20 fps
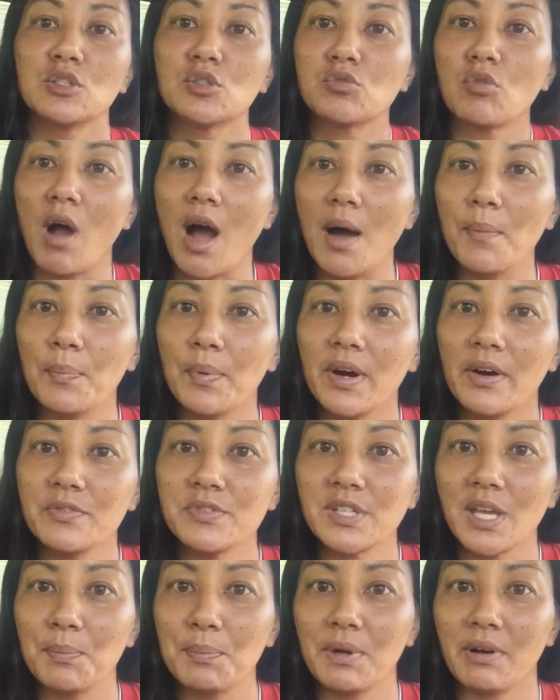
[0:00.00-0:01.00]
drop of
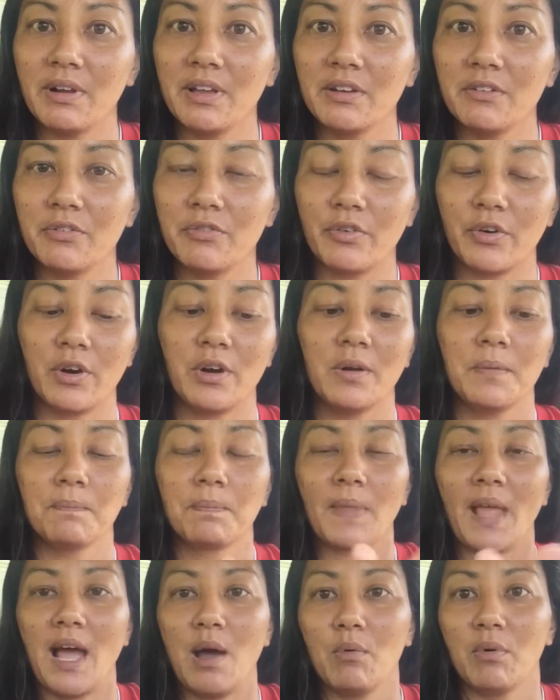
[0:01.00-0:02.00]
Siberian fir.
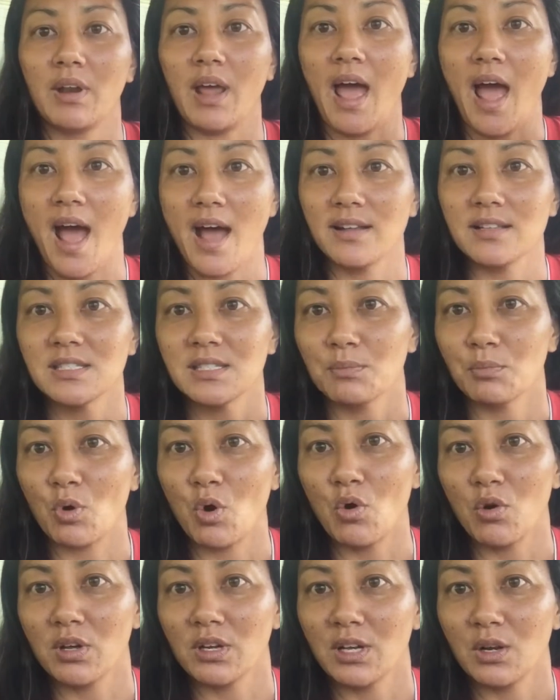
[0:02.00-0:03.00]
I would add some
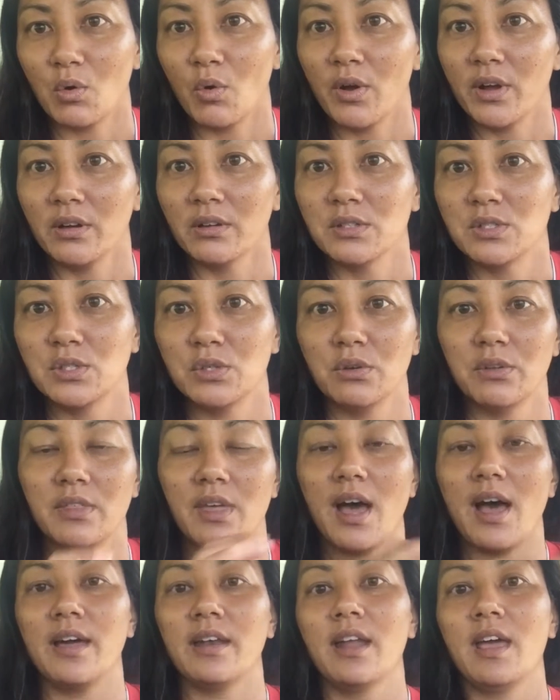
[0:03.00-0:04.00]
coconut oil to
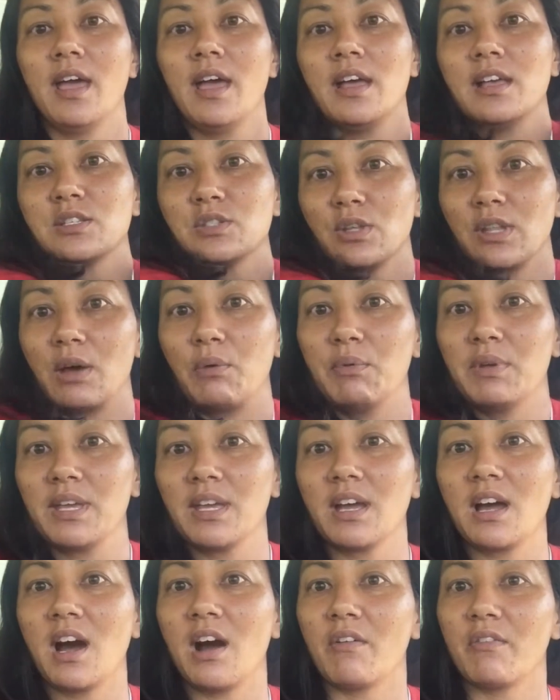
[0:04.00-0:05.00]
that so that we
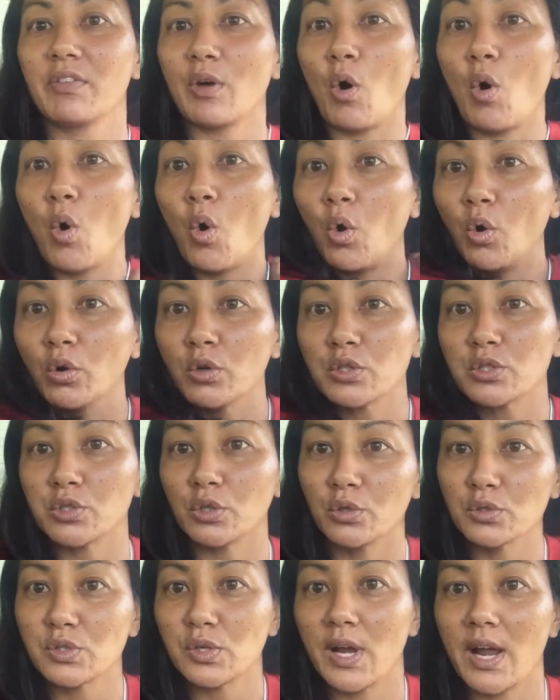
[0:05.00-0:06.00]
can cover the whole
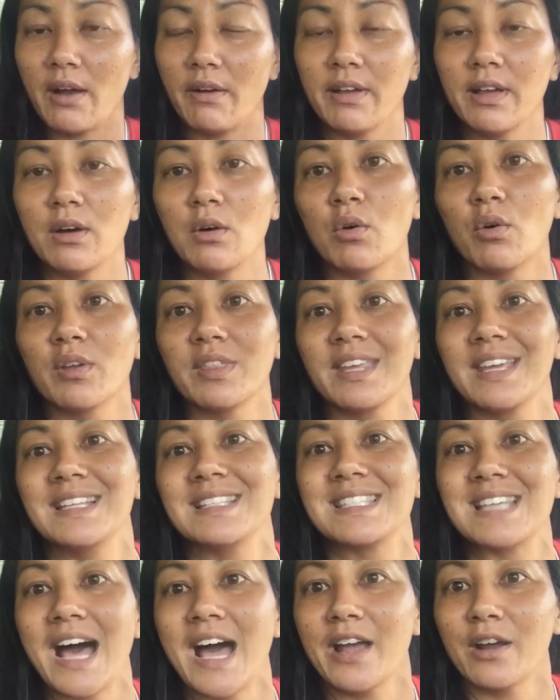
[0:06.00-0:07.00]
shoulder area or the
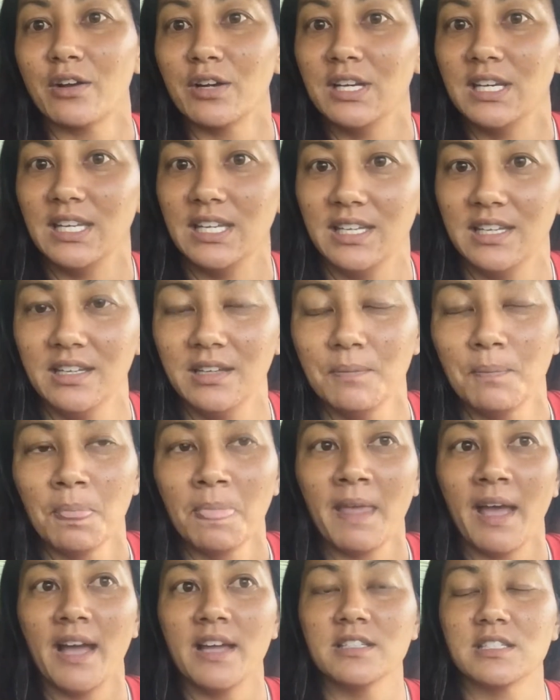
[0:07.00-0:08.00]
entire knee
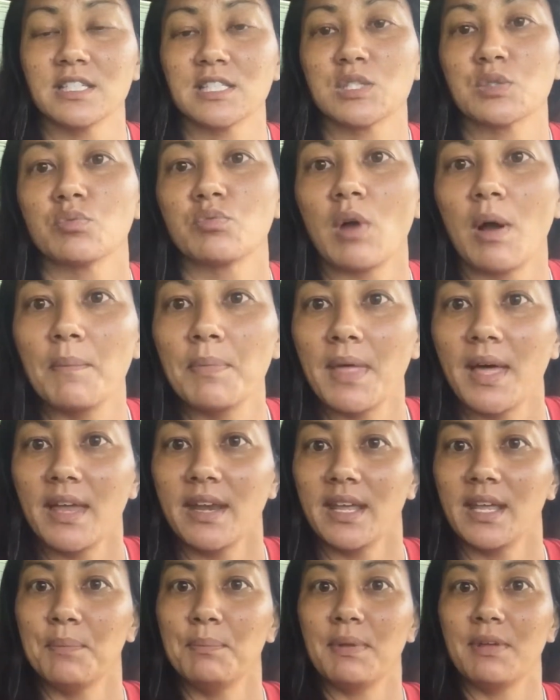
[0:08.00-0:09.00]
and just rub that
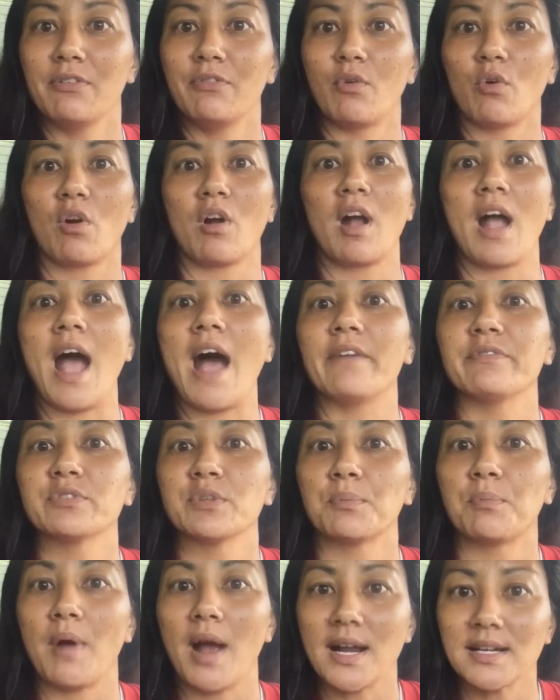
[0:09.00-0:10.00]
in before or
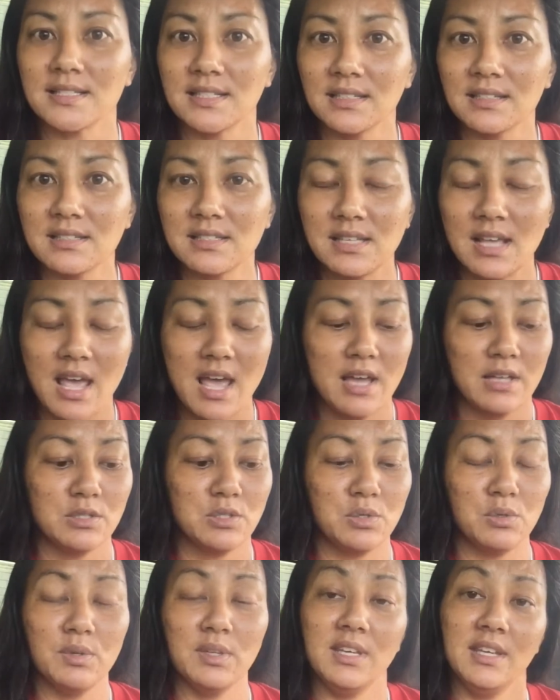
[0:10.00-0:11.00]
after practice
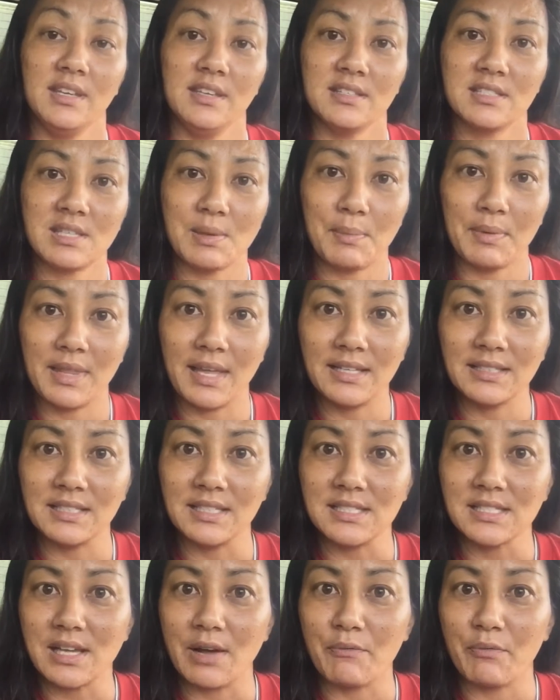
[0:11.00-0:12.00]
to ease some of that
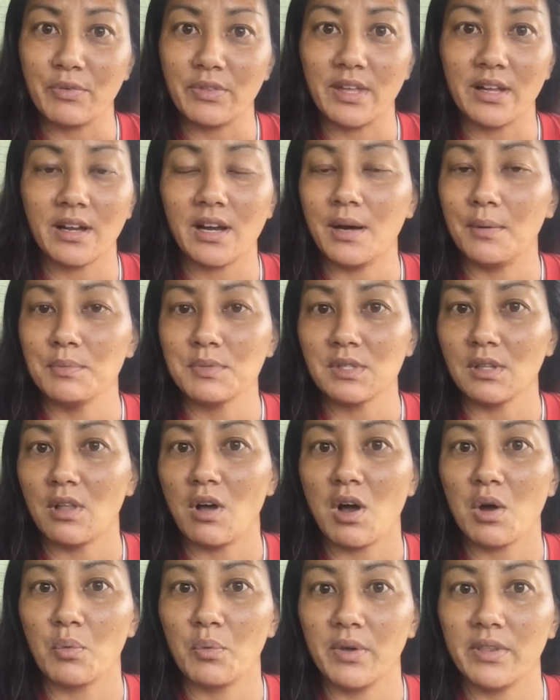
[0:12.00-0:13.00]
discomfort that comes
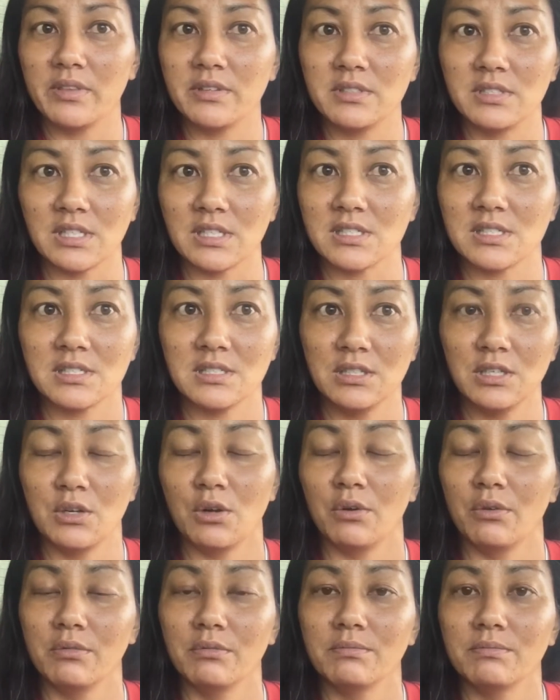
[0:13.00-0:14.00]
along with just, you know,